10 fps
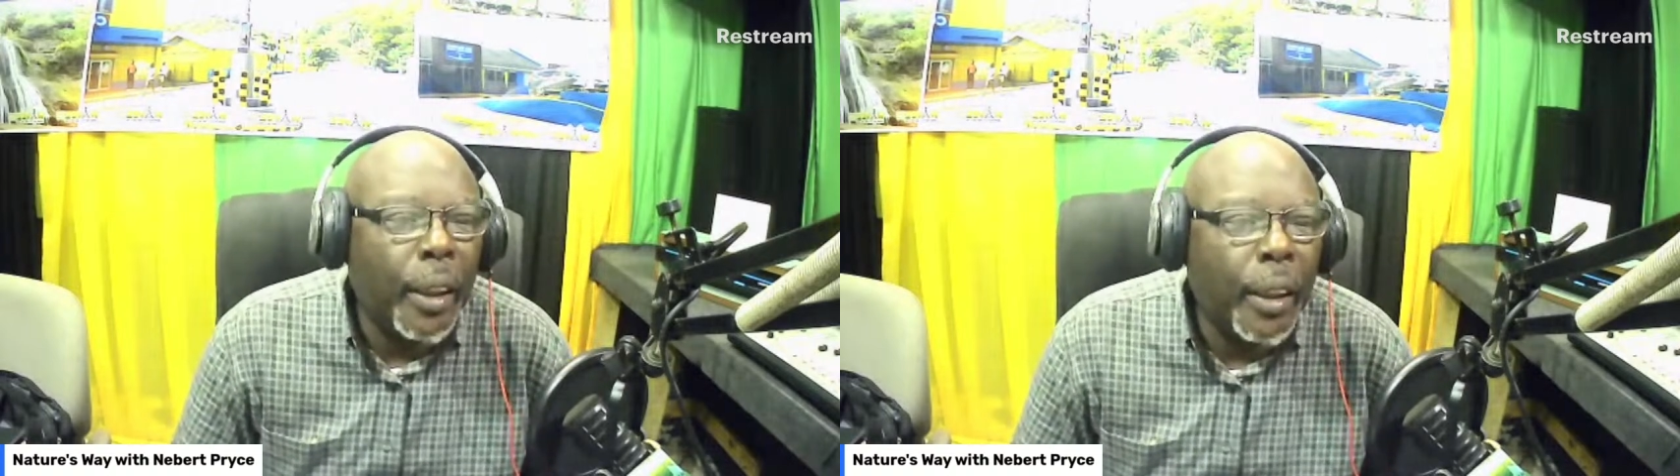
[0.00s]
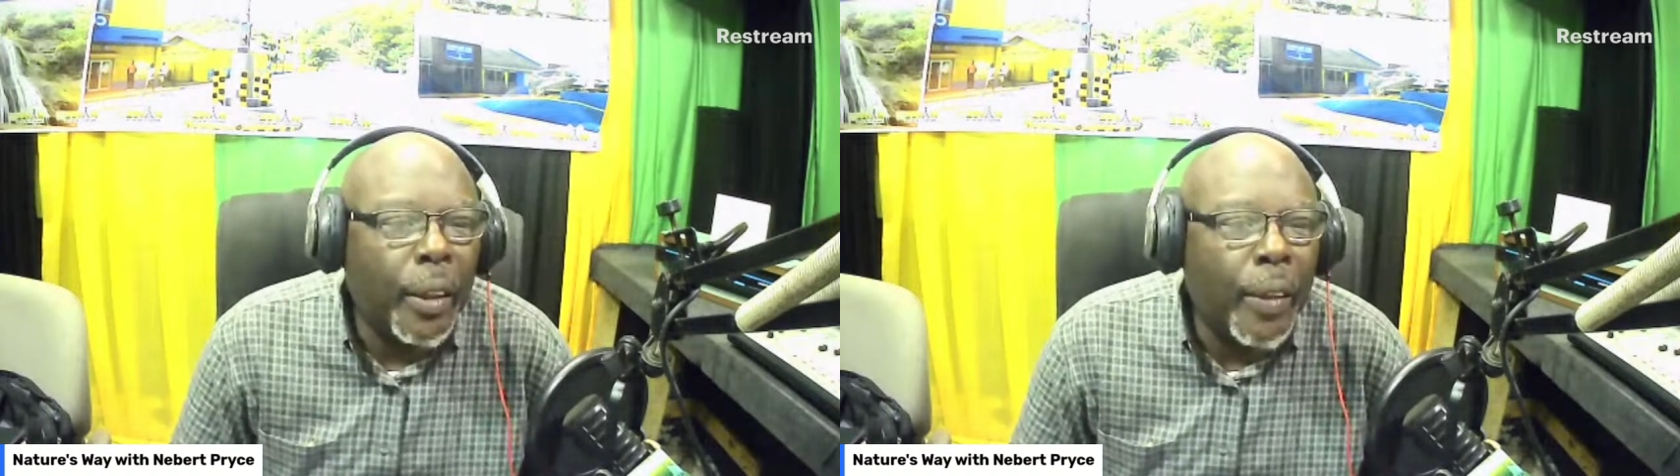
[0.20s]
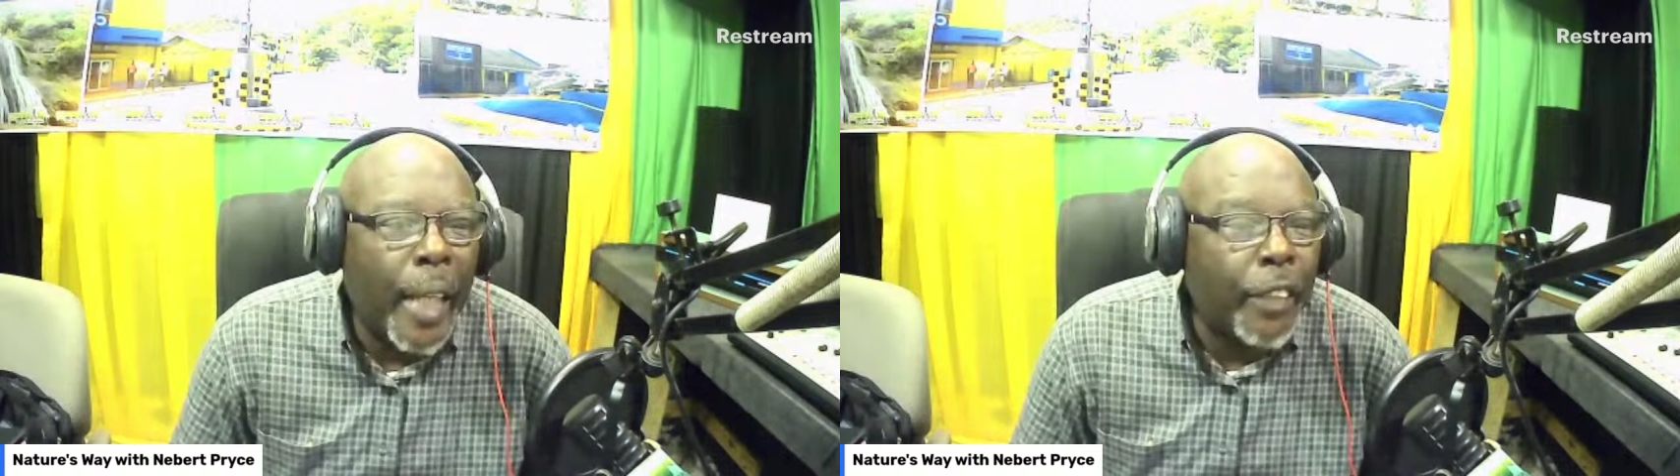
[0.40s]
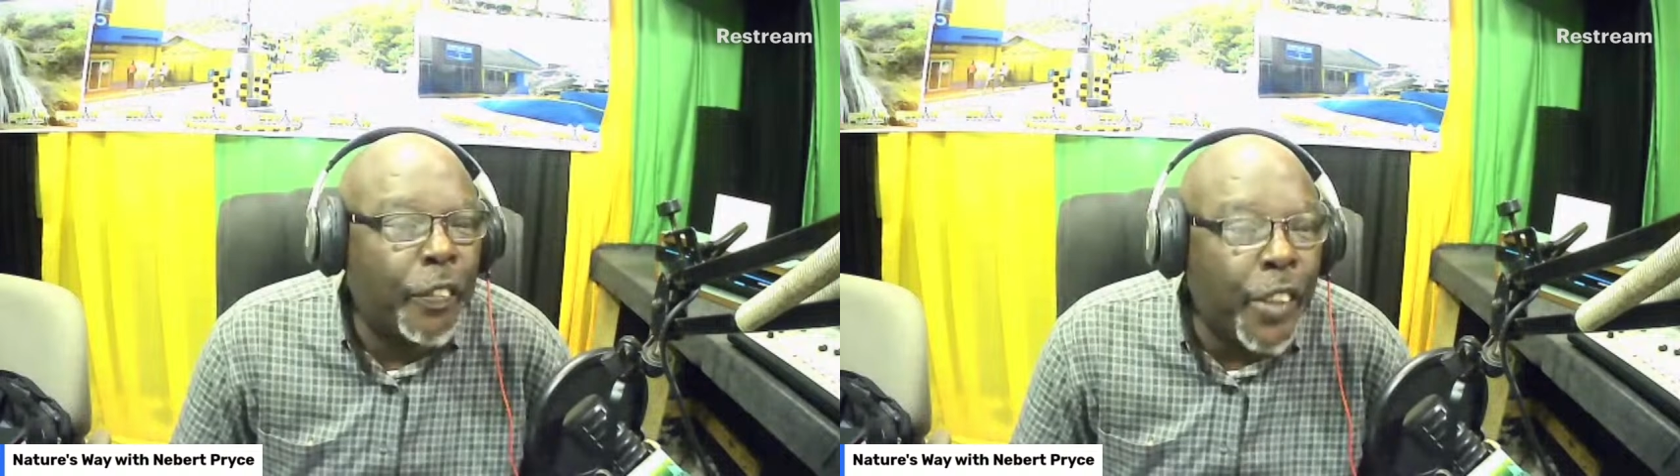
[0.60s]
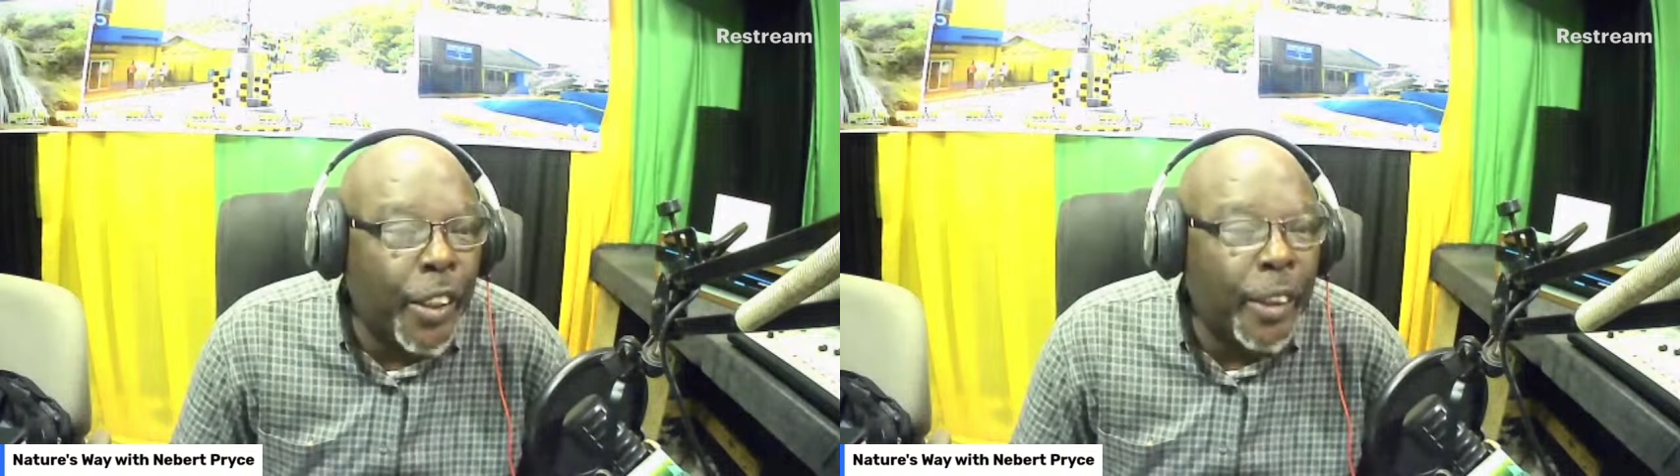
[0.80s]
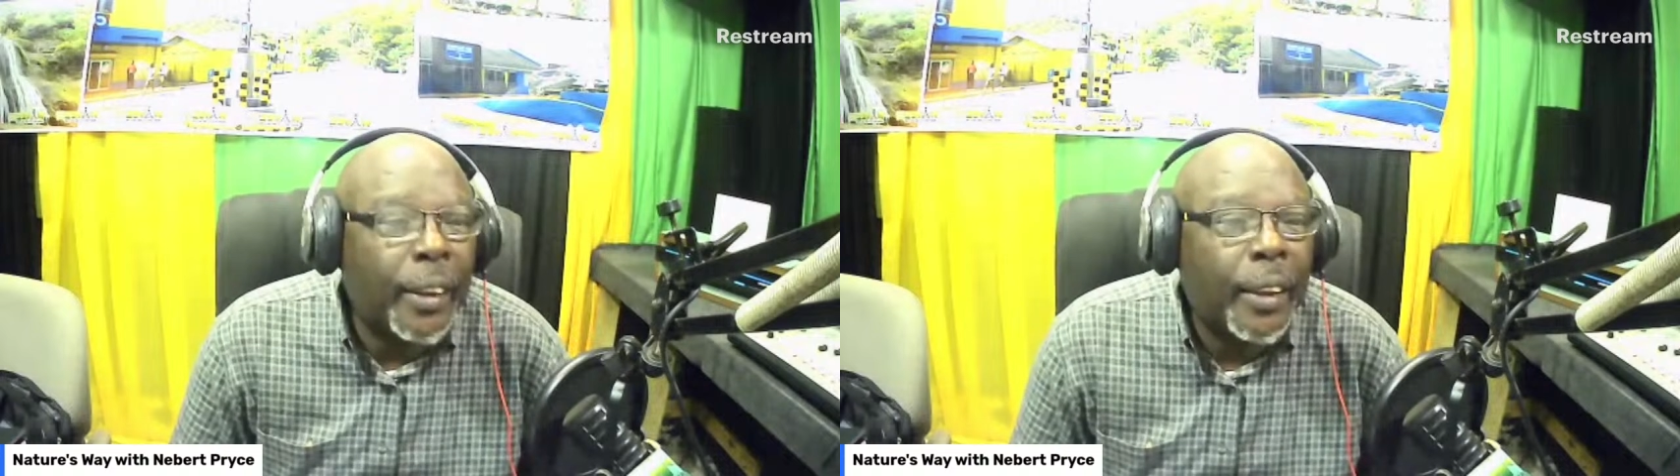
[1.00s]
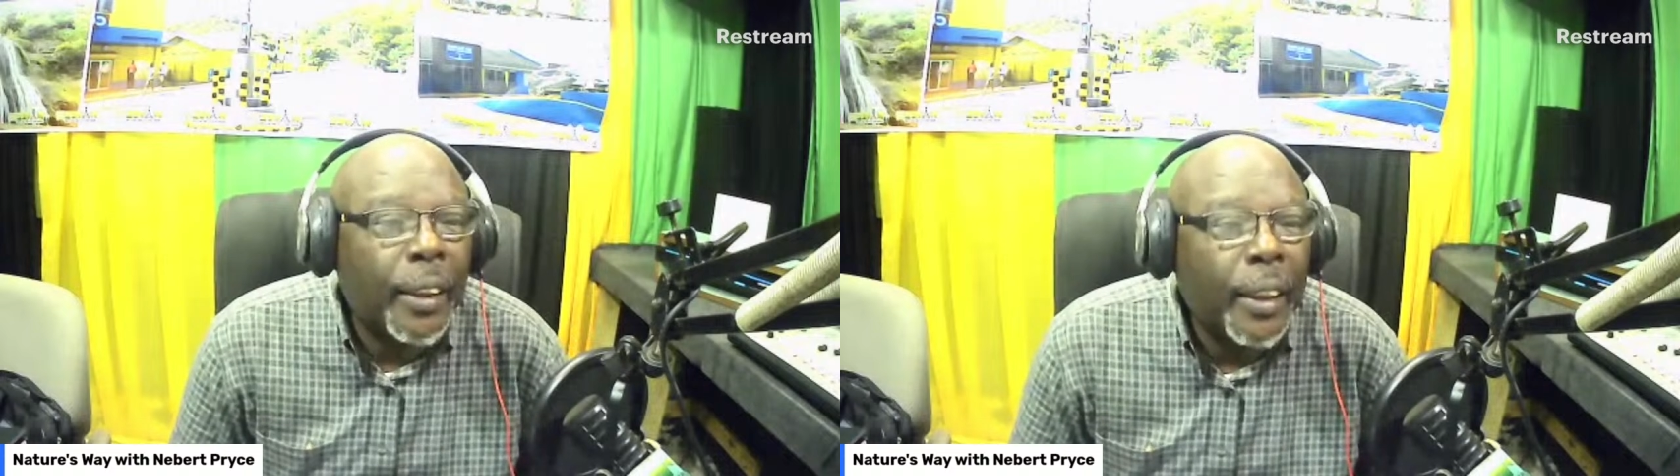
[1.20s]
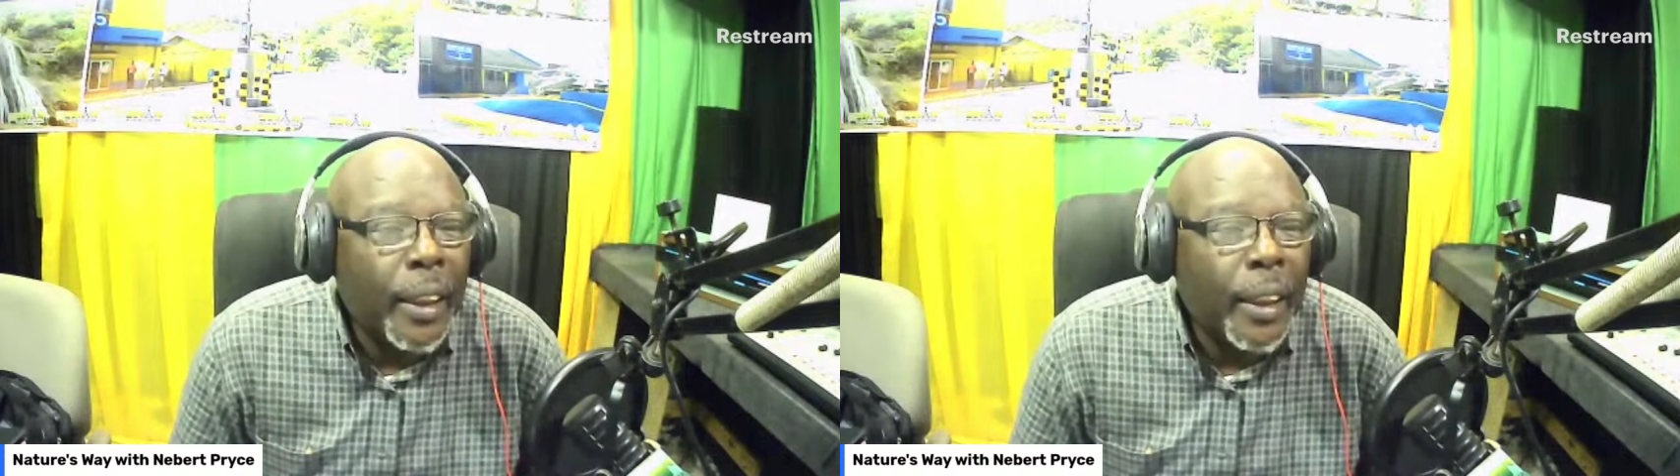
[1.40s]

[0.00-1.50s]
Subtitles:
Now, at first,